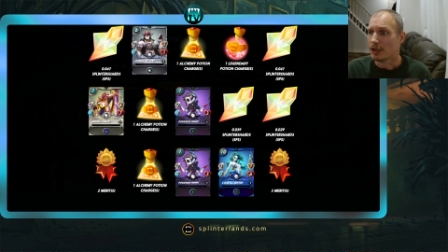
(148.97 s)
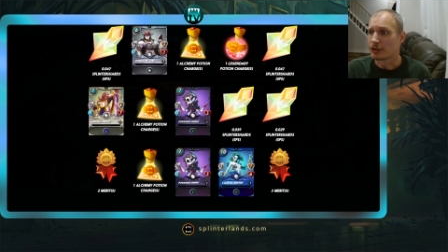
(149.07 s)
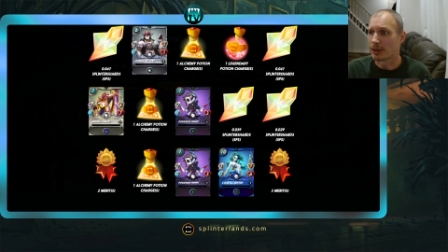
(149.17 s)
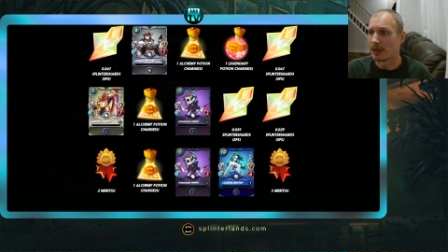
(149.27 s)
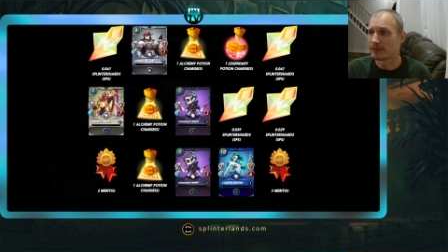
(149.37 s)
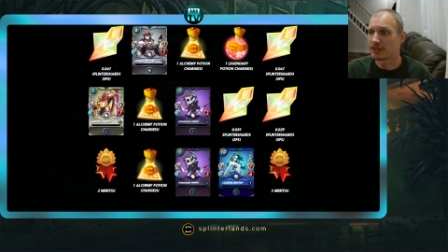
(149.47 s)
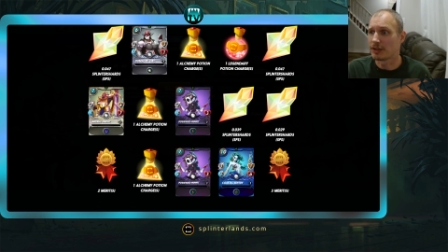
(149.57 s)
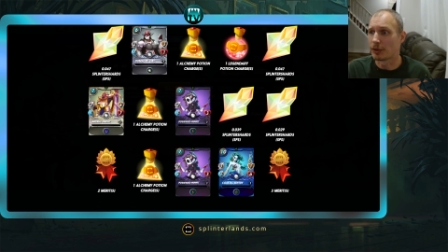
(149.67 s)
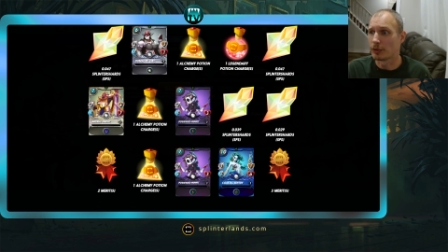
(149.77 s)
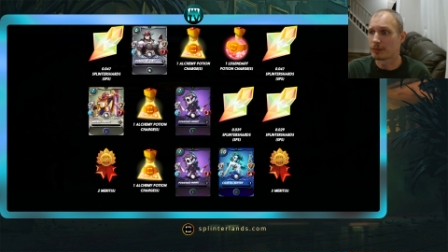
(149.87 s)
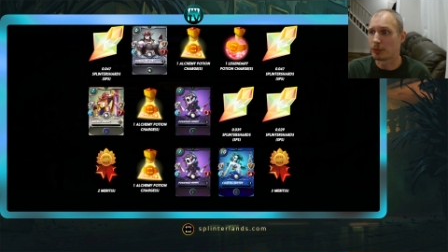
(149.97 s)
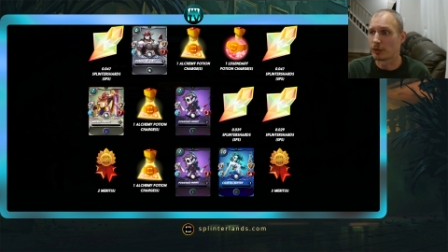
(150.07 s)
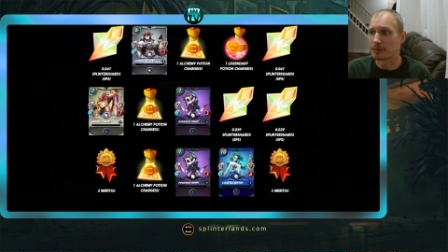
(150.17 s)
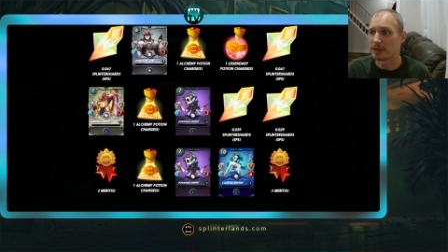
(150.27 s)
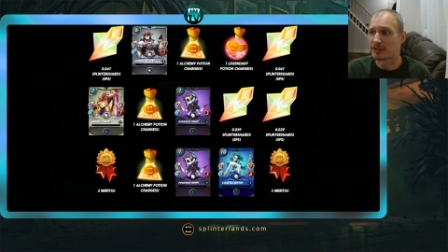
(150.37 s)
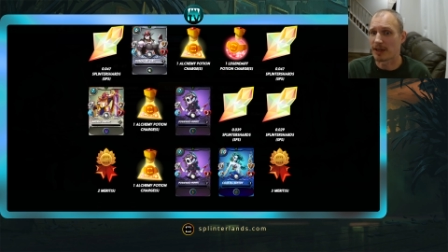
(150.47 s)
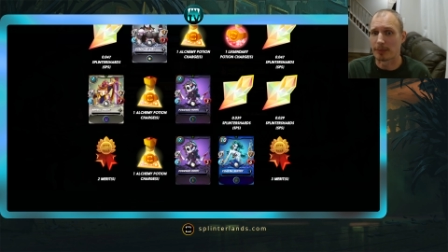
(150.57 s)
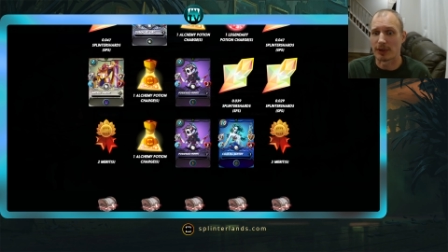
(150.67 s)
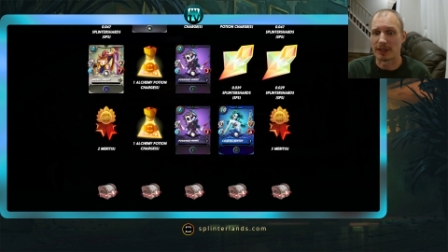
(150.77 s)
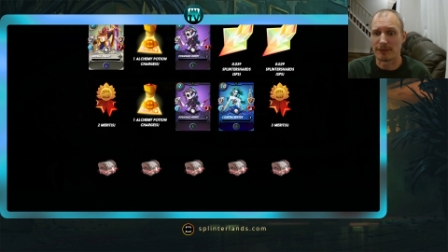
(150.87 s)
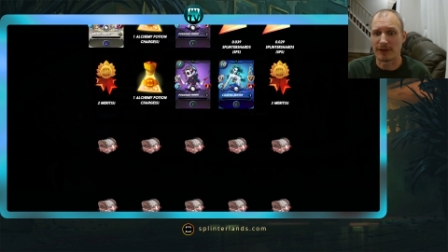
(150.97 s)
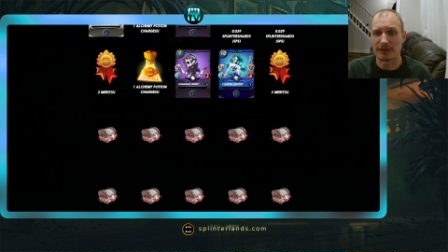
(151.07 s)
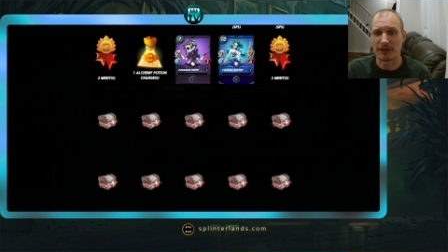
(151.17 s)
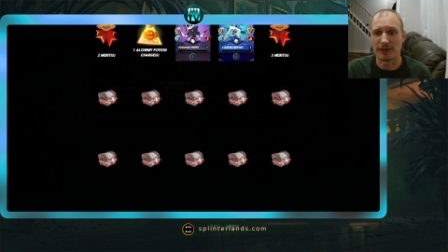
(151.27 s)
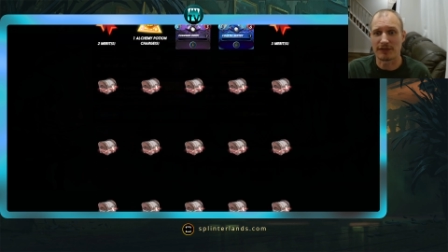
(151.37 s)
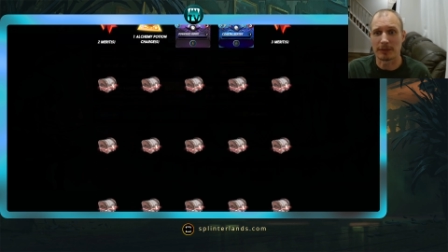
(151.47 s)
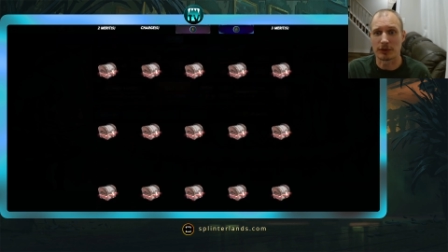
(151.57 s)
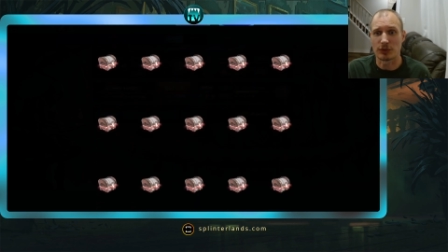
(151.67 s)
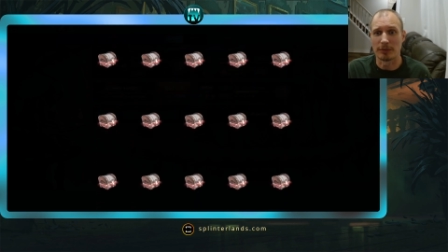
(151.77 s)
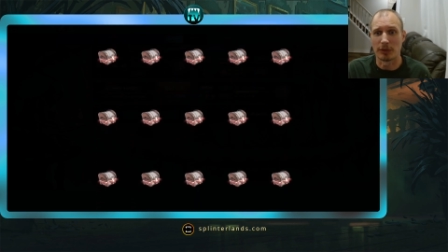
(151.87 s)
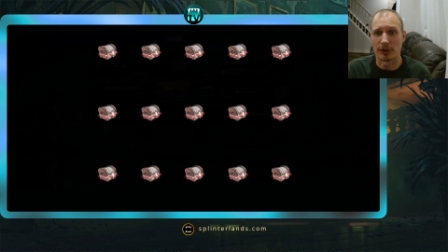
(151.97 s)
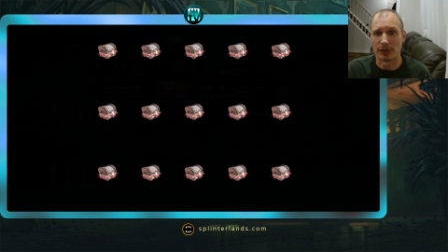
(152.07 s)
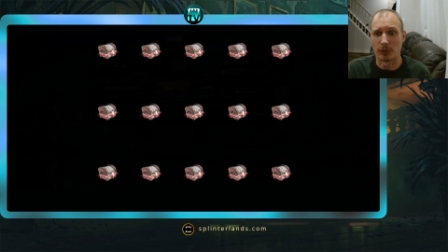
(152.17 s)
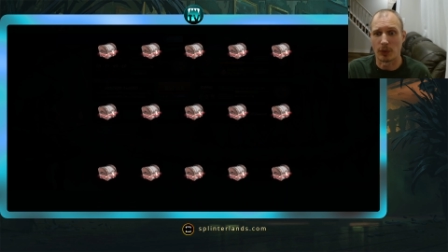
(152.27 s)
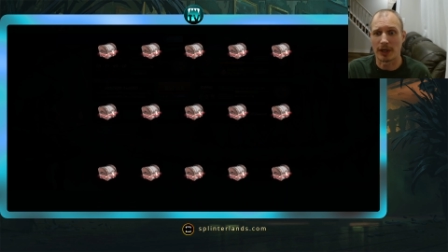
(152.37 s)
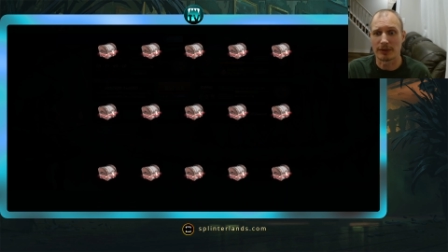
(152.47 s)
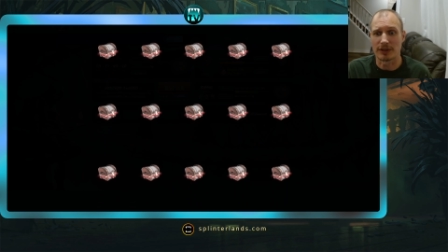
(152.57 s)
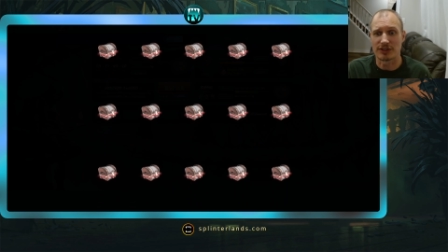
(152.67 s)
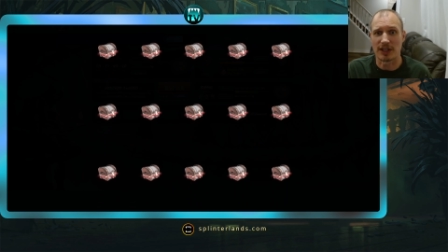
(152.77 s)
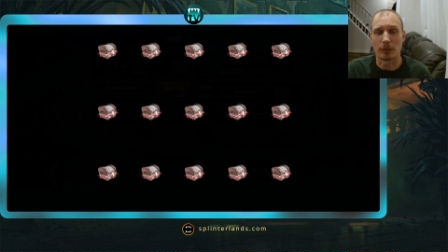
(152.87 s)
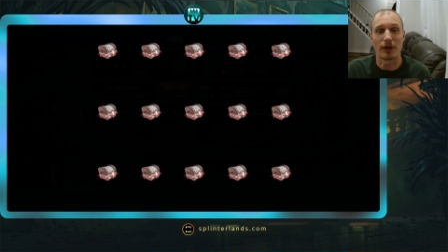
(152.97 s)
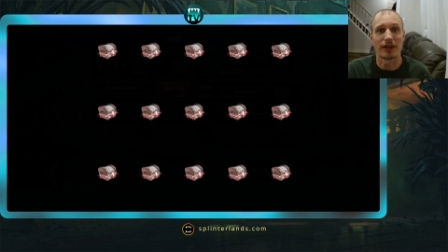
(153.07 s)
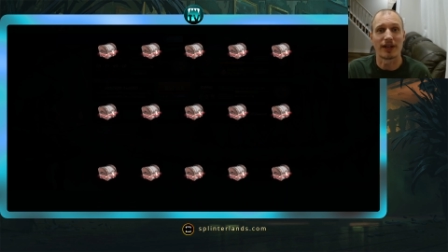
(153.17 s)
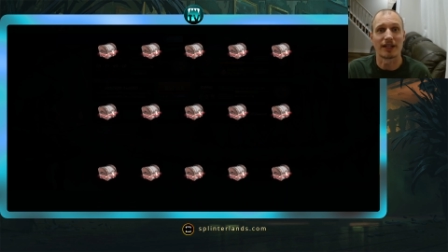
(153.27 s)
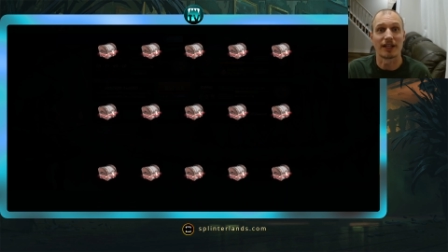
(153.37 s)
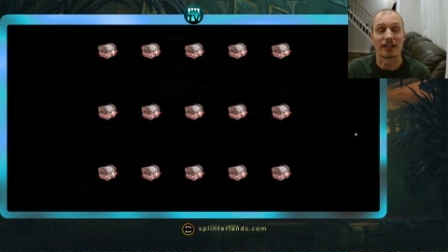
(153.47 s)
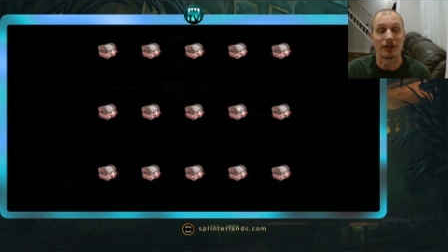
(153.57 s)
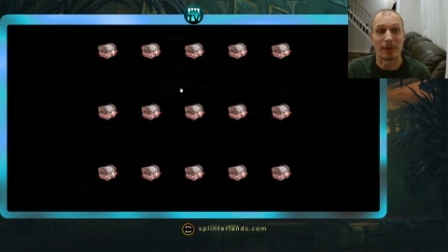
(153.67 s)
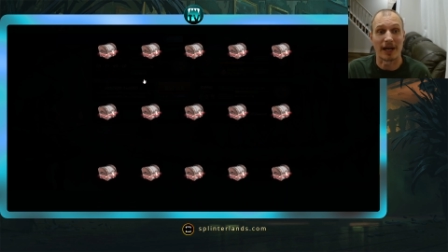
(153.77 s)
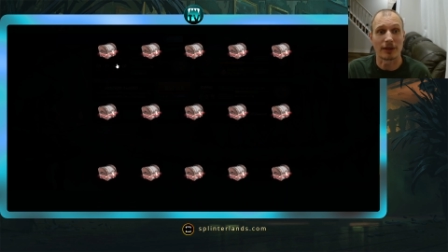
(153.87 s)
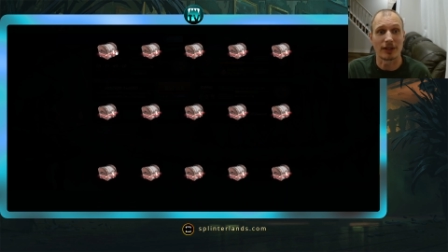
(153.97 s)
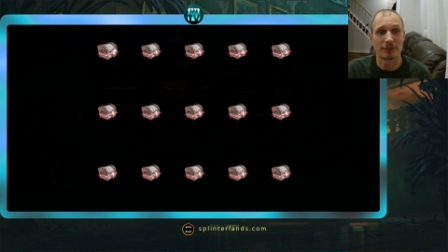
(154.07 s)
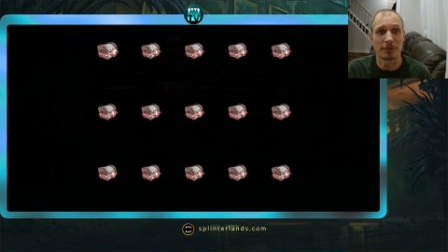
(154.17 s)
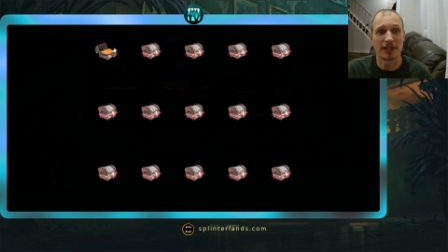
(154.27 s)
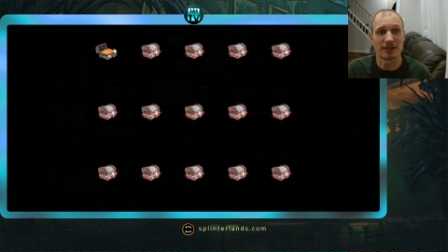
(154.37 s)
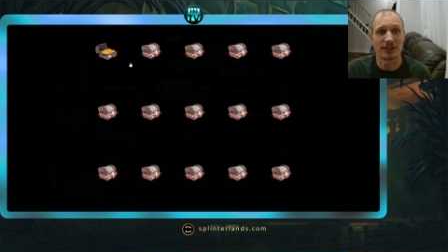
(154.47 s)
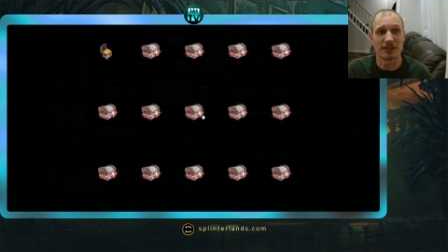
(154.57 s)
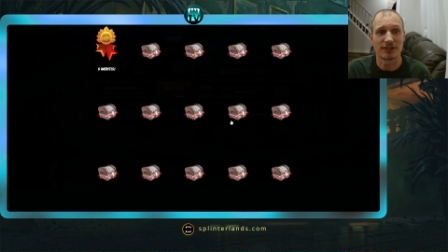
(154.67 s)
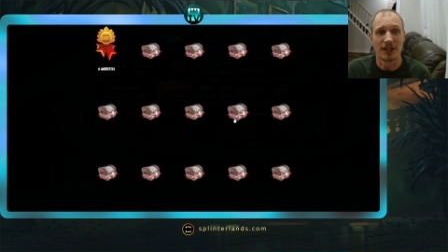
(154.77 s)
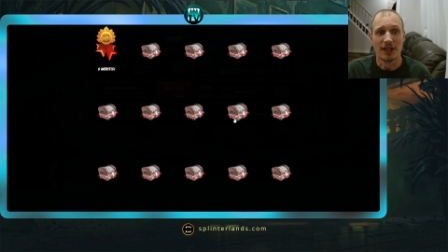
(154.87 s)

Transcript: So I'd love to see those pools be separated 50-50 between modern and wild, the same way that like the battle SPS is,